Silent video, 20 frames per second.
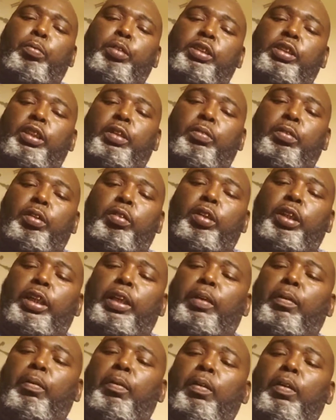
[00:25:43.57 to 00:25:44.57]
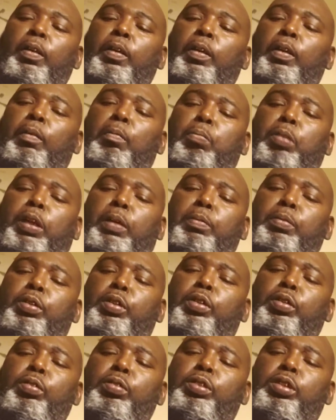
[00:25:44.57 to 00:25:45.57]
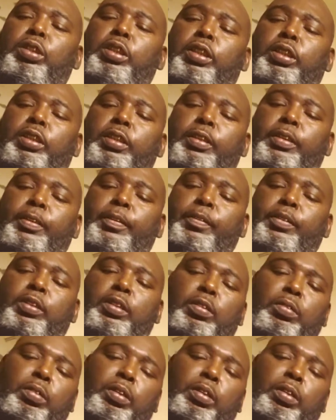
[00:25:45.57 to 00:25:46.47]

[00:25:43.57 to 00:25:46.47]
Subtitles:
Then we said we're going to have barbecue chicken.